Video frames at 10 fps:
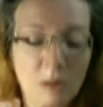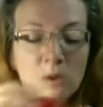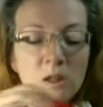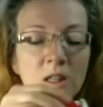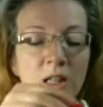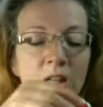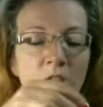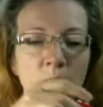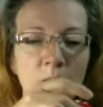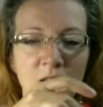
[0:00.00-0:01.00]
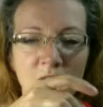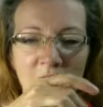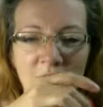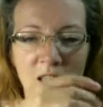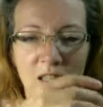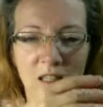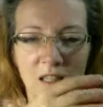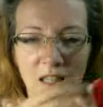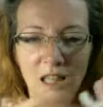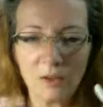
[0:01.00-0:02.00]
was like a lot bigger, and I can
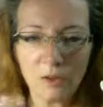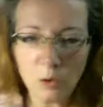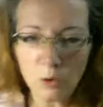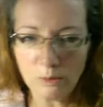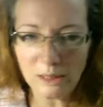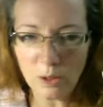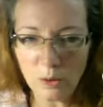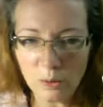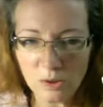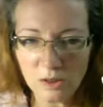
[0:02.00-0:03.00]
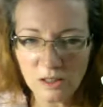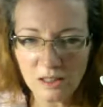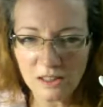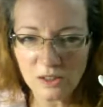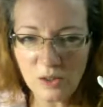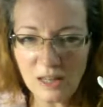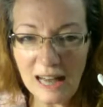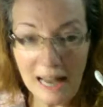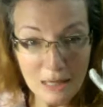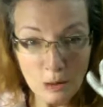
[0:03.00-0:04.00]
have it hold my nose. So I got a
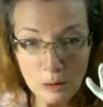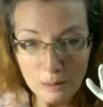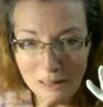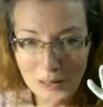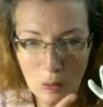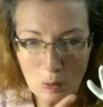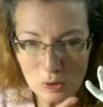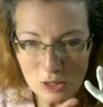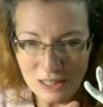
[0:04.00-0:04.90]
hand holding my nose.